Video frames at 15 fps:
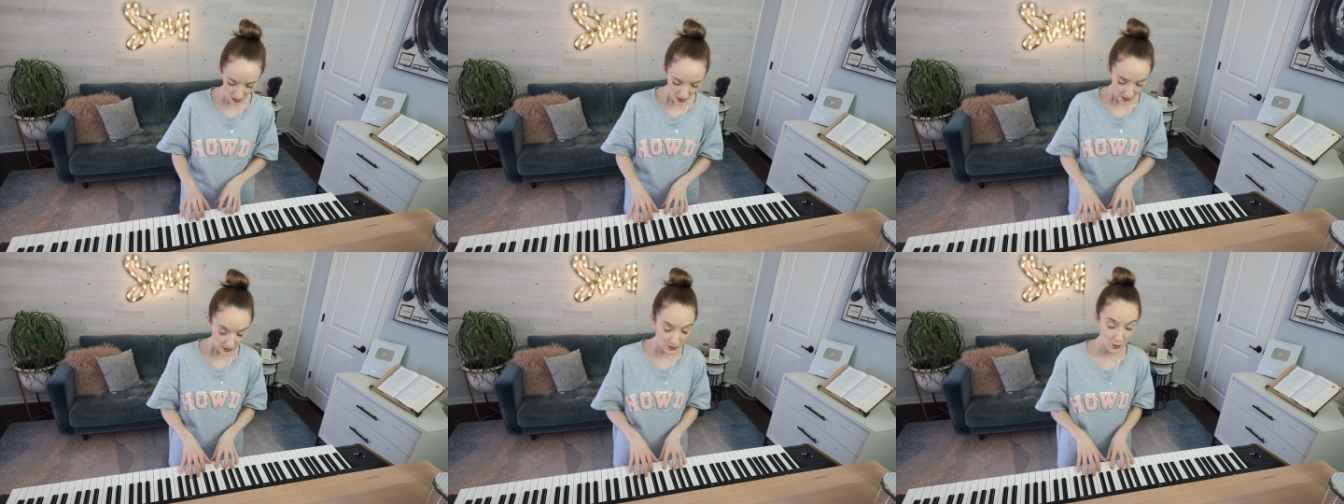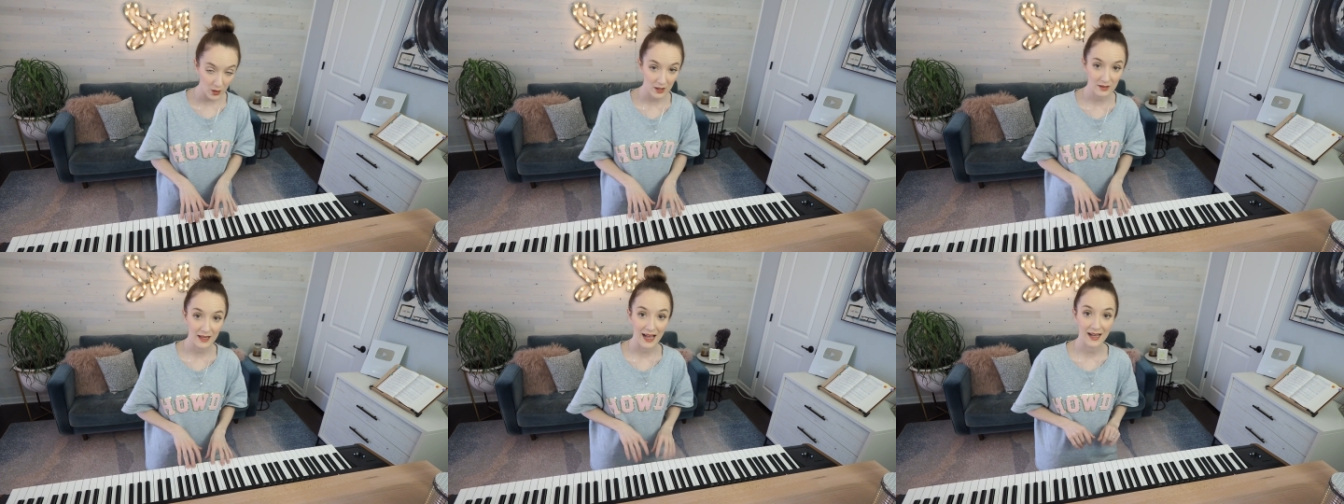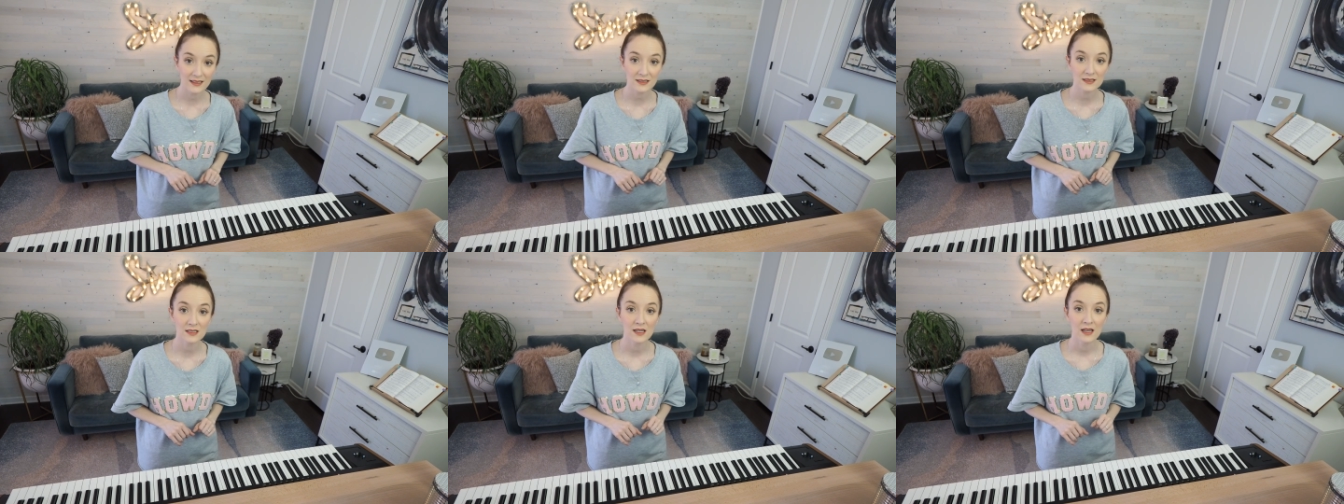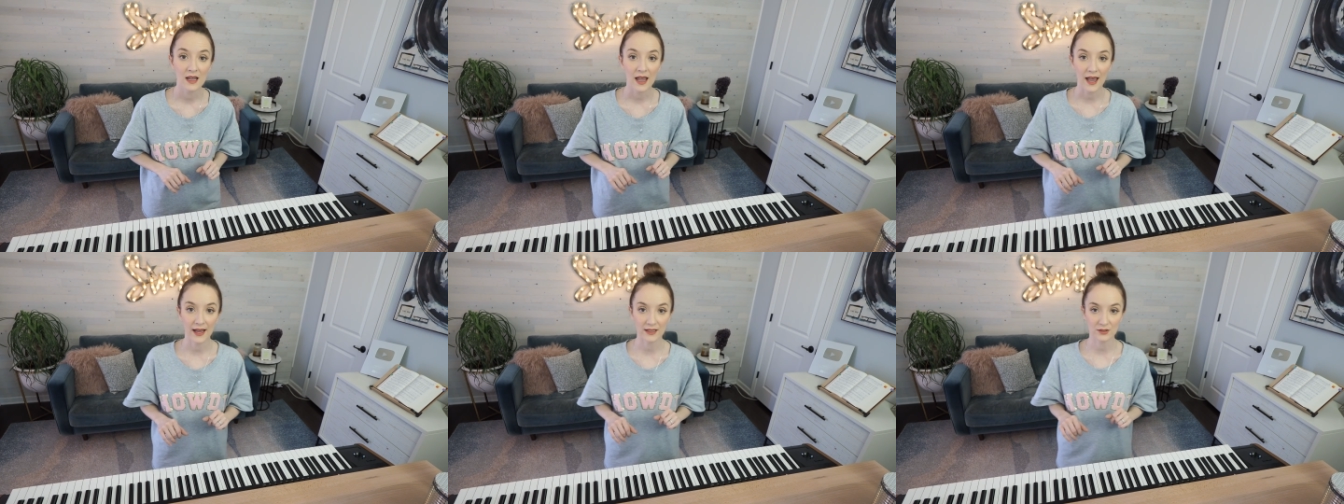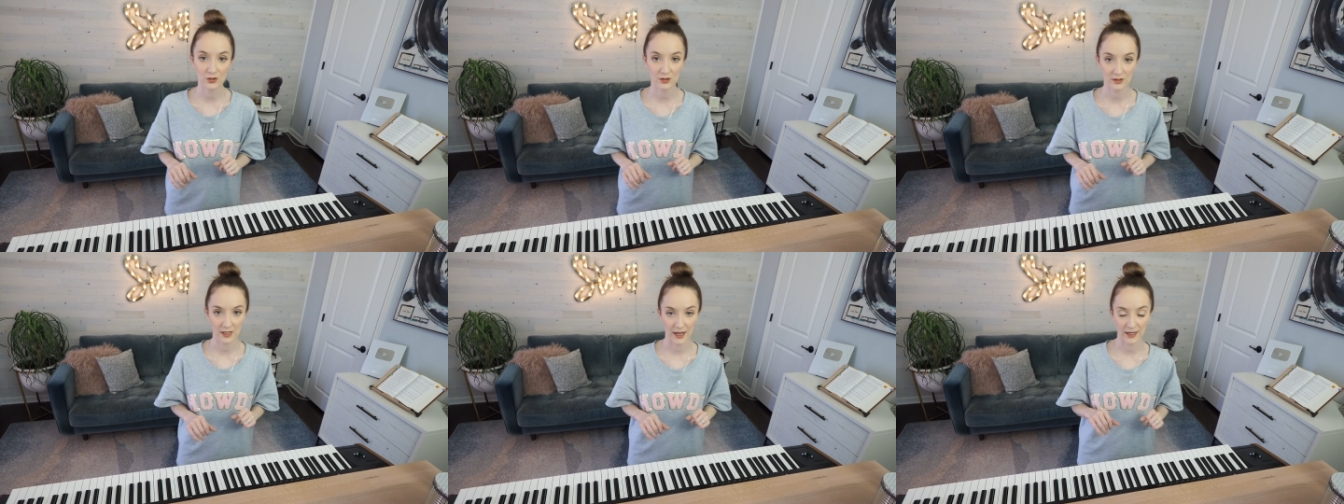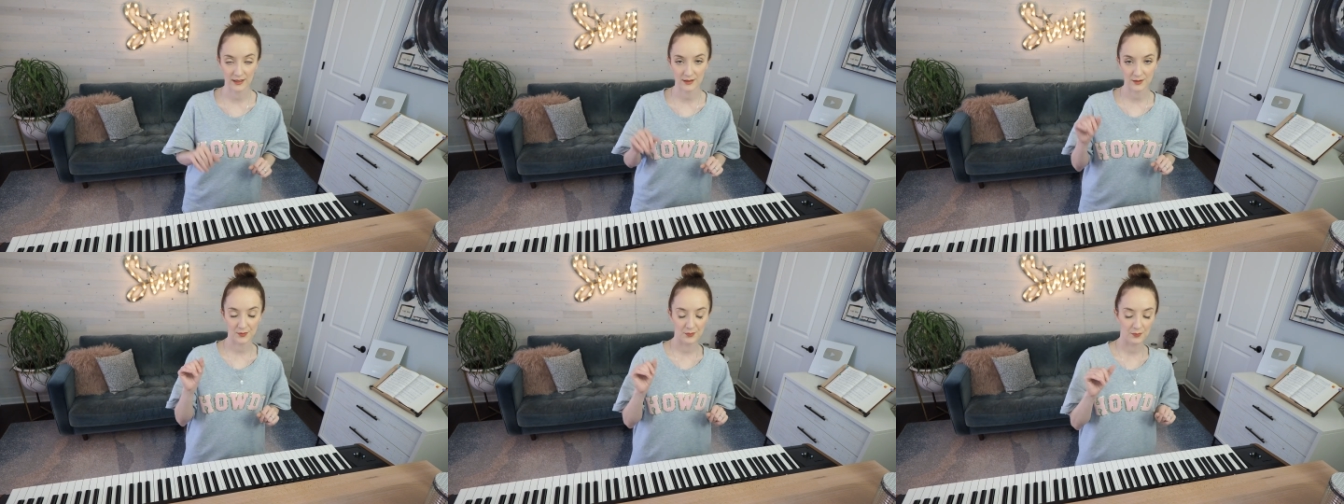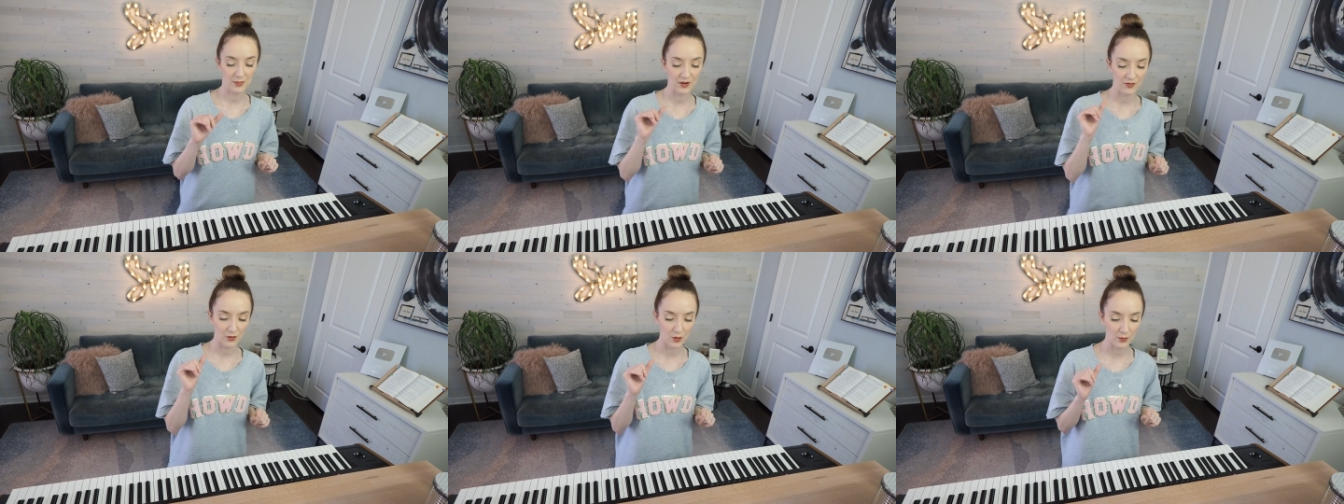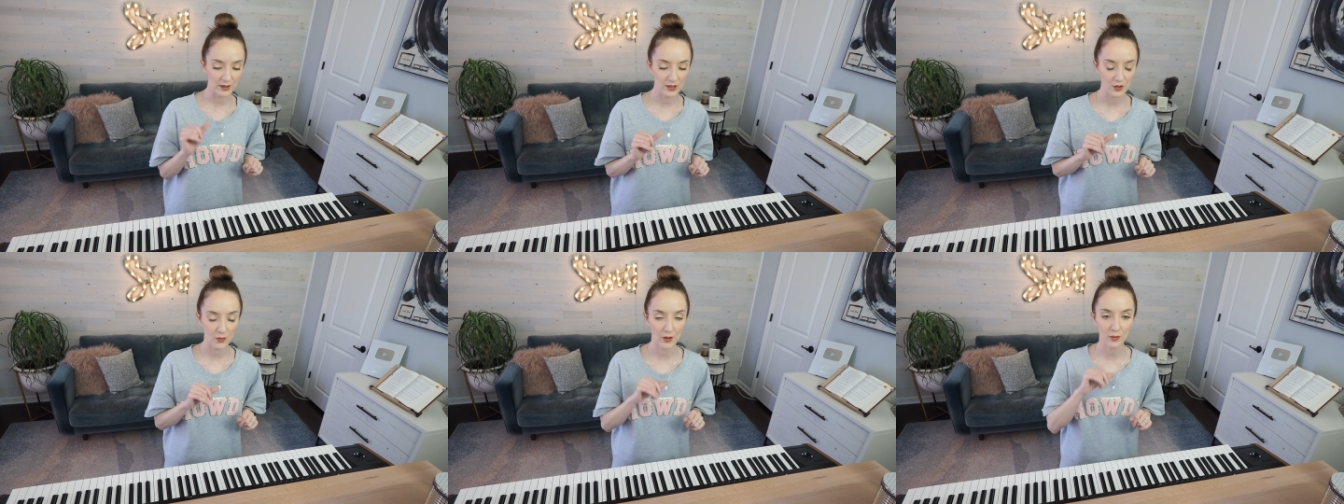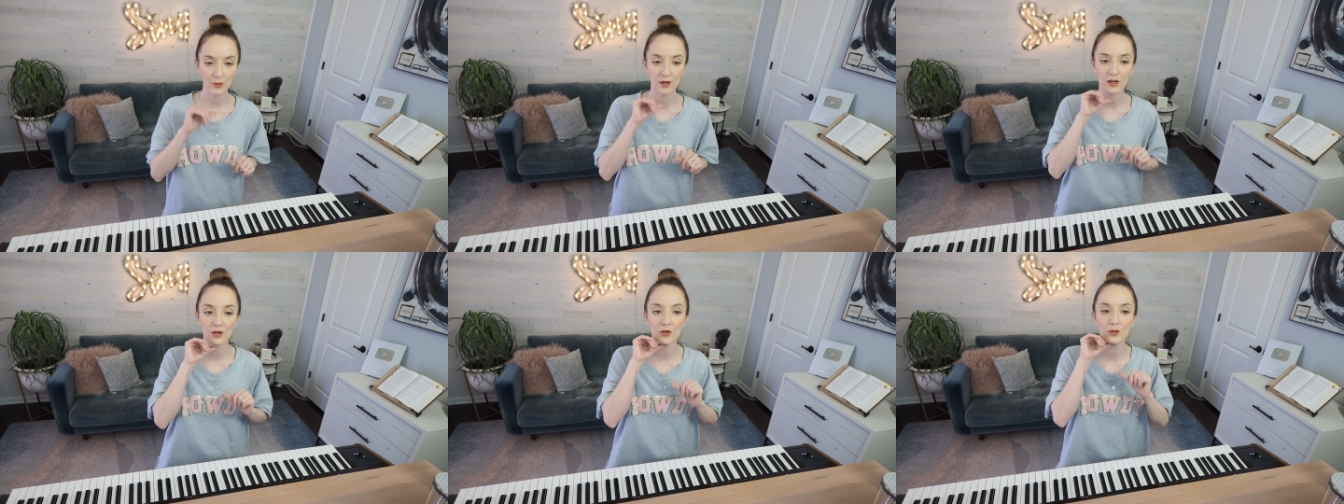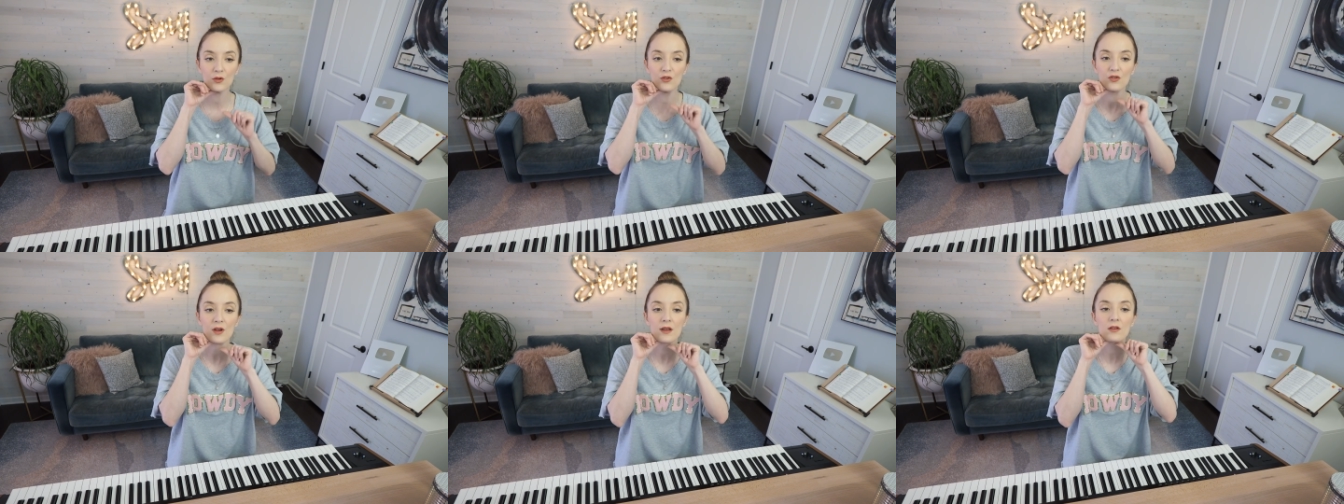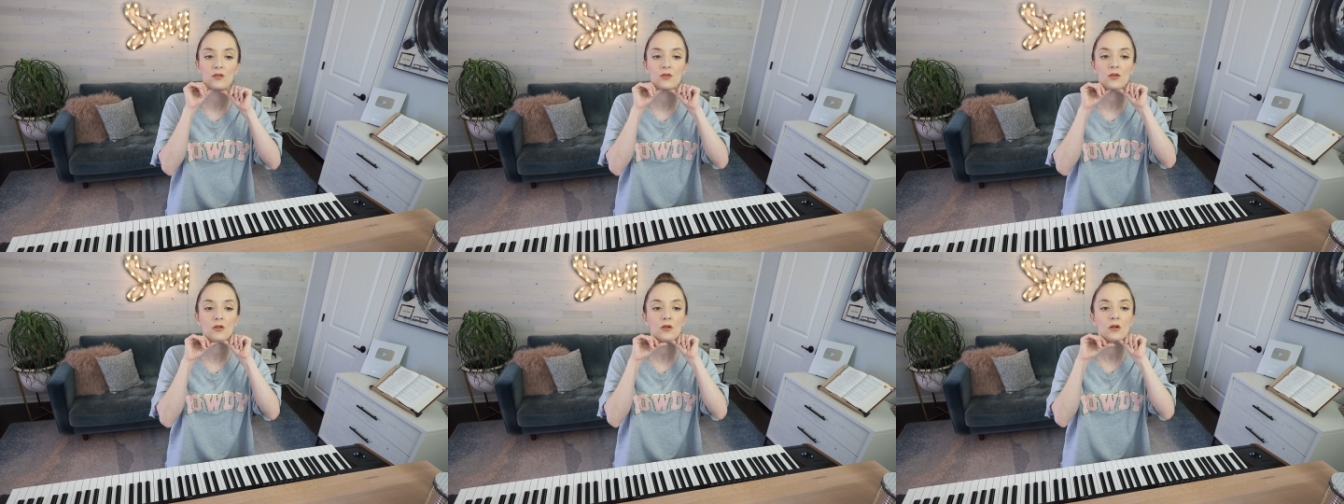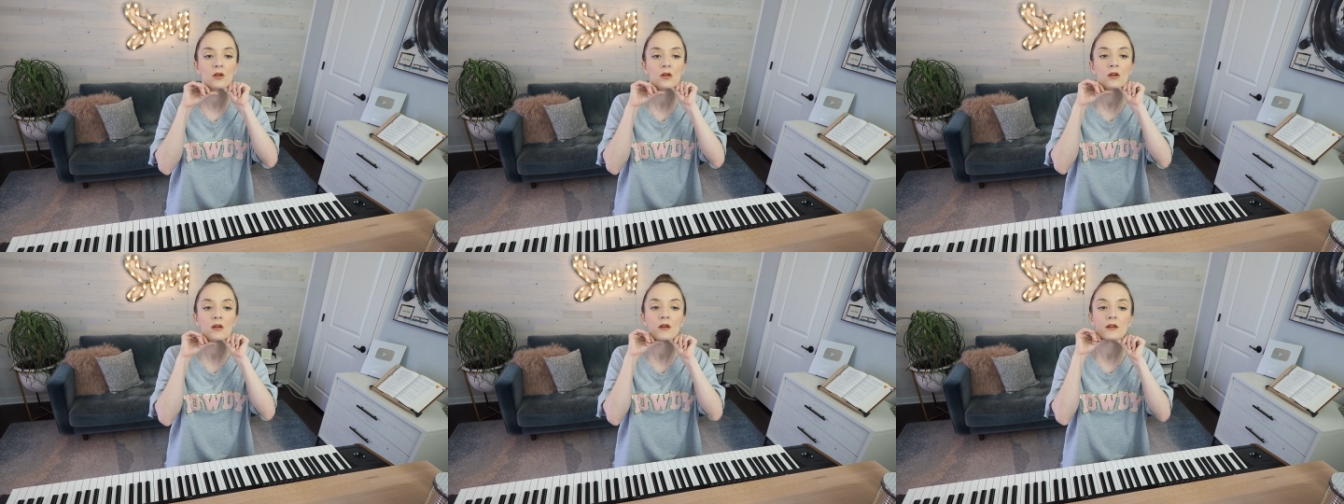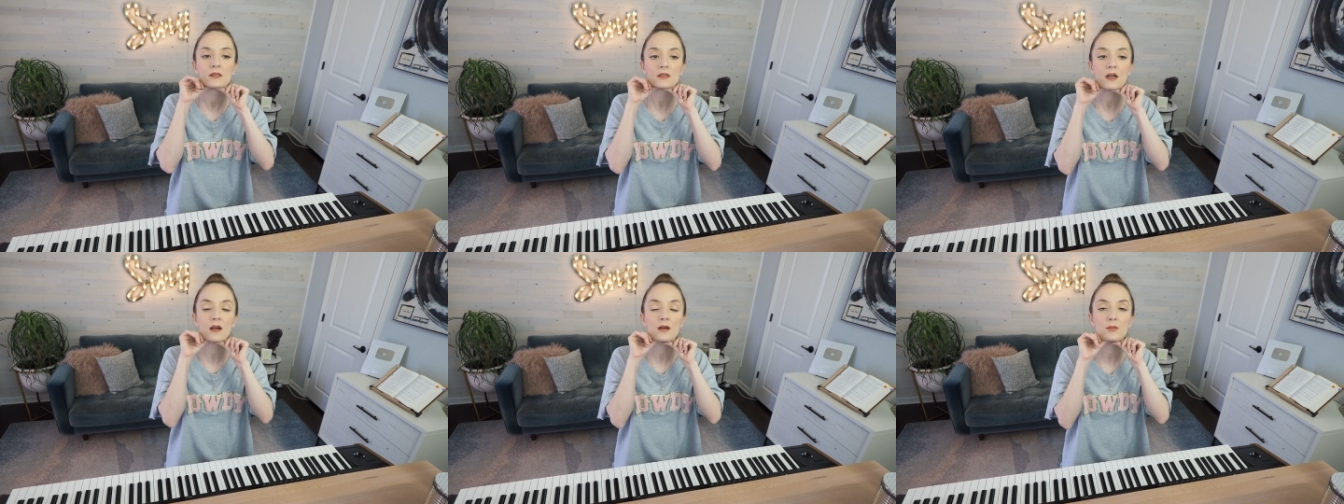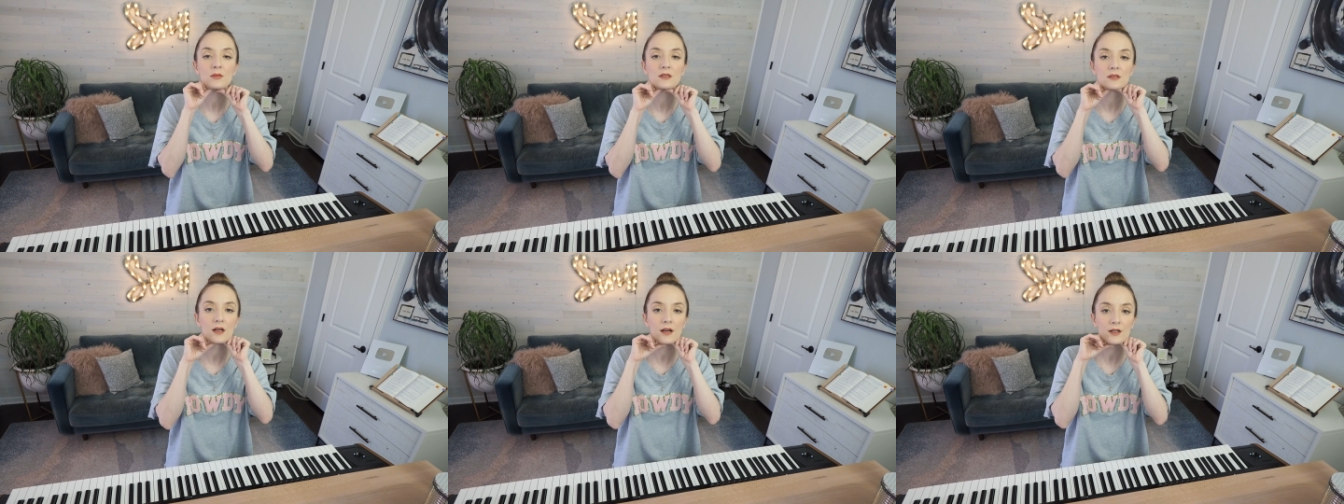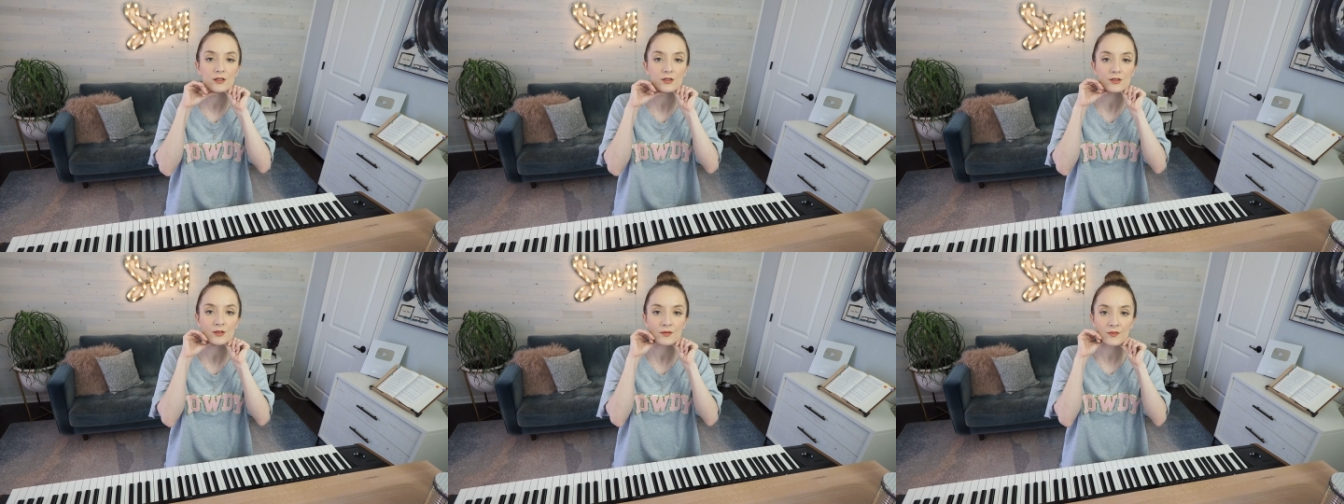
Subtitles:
So our last exercise, before we do it, we're going to do a gentle tongue massage.